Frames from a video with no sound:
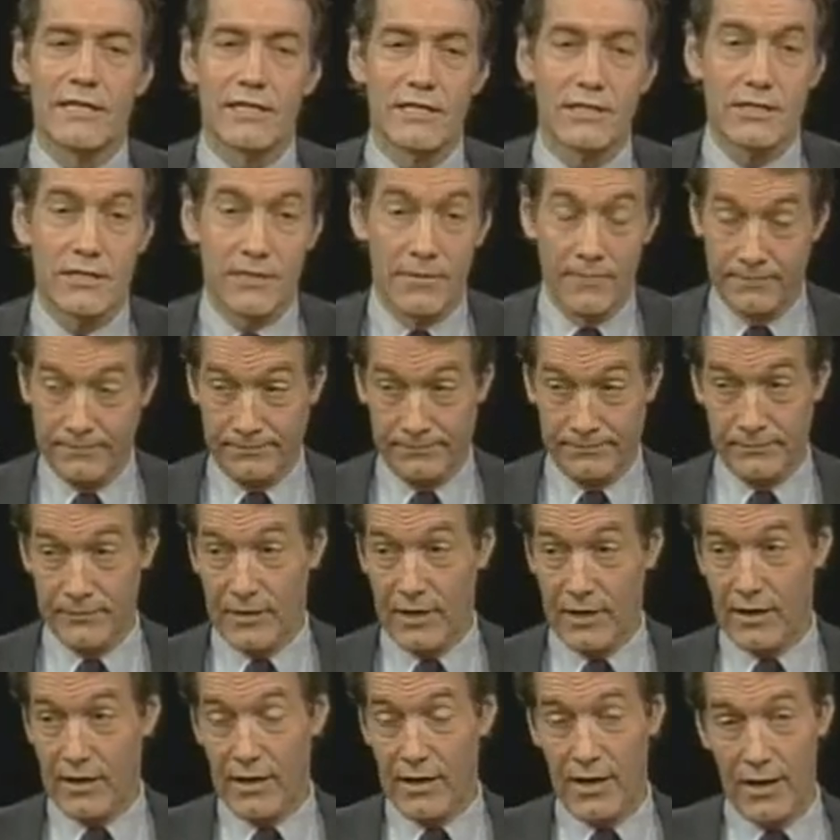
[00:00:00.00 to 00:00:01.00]
this,
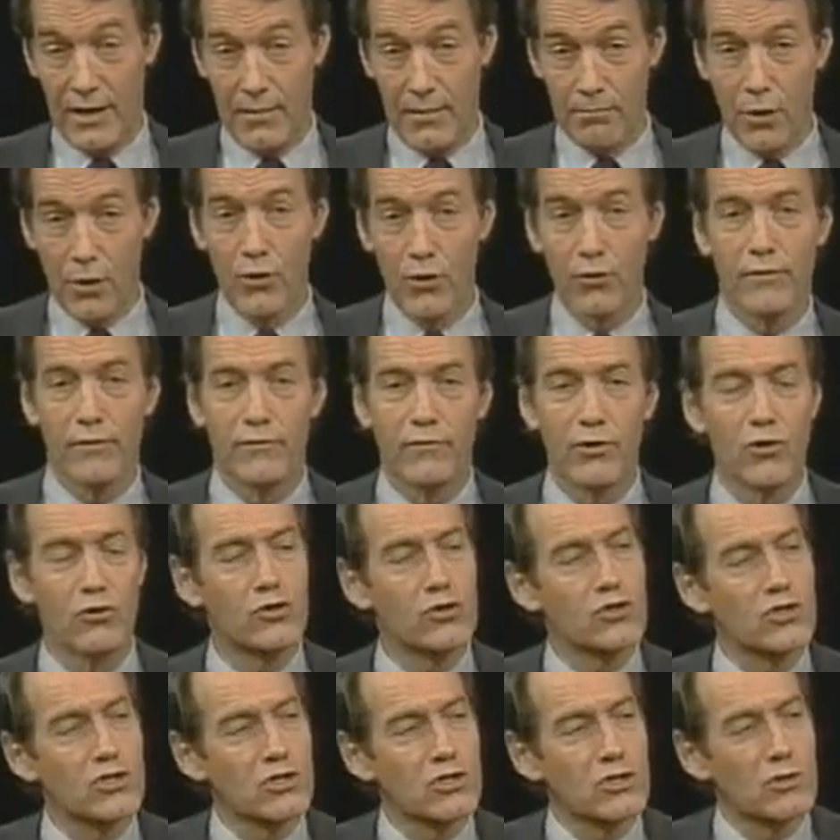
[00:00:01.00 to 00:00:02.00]
and both of you,
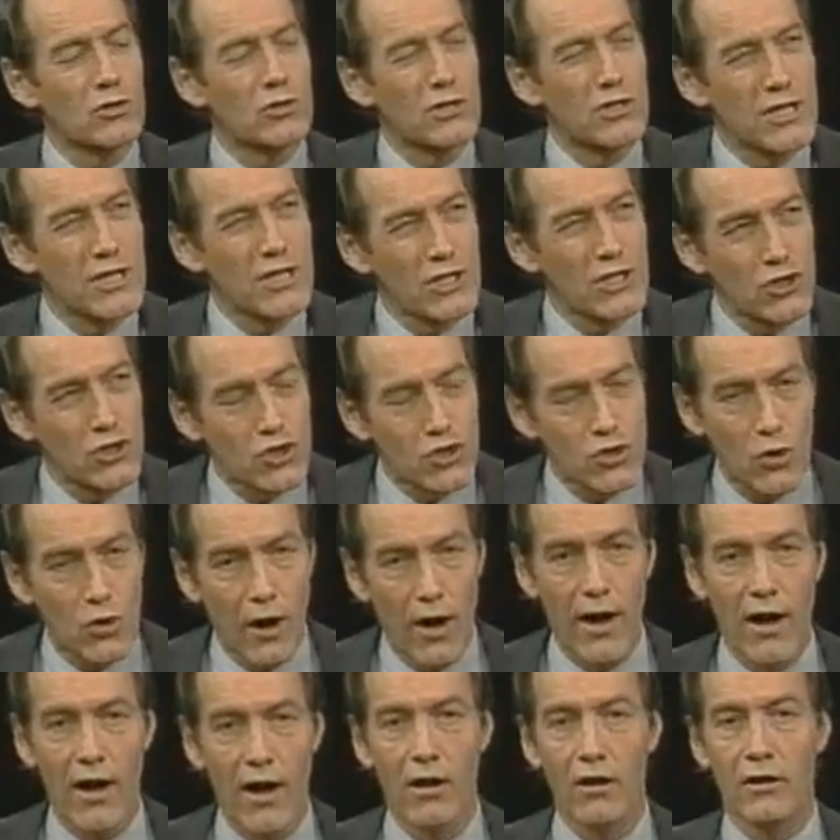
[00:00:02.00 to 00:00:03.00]
this
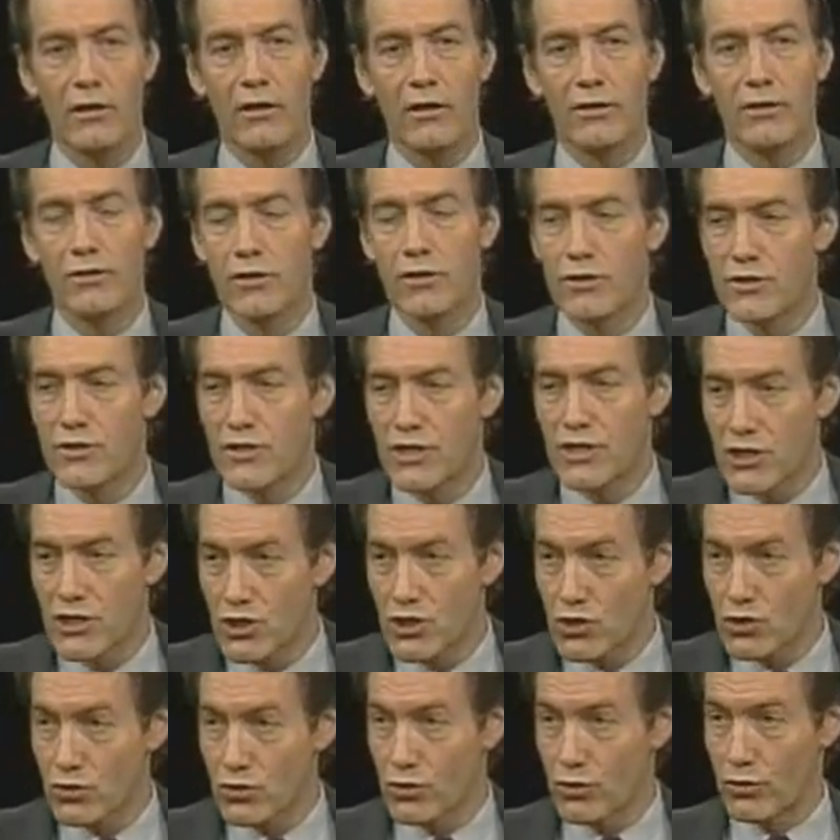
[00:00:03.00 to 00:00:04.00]
trial under
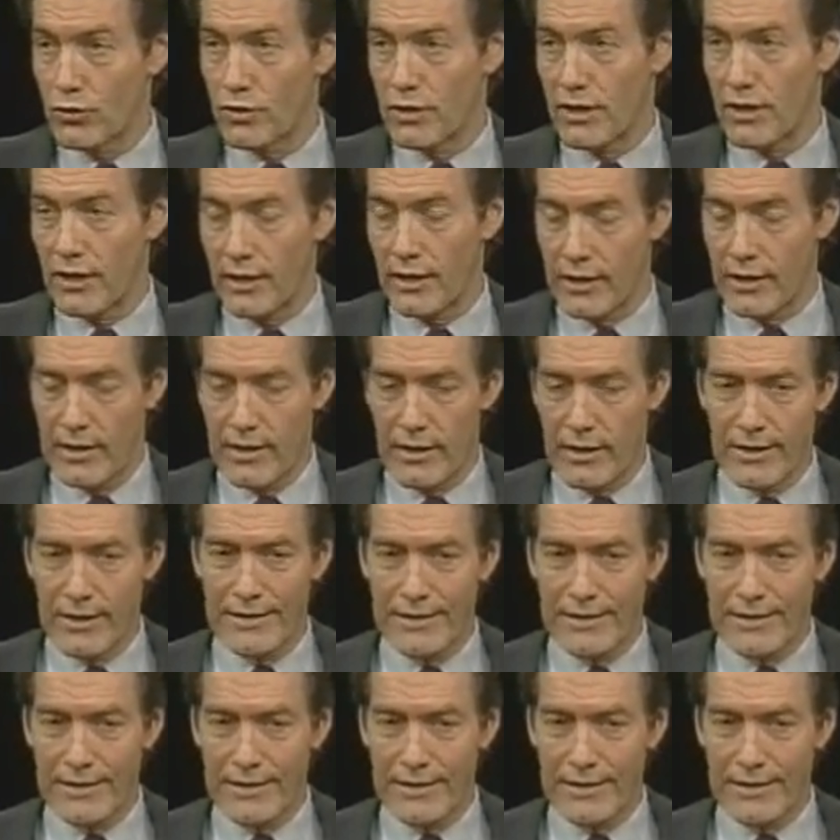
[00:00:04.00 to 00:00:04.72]
this scrutiny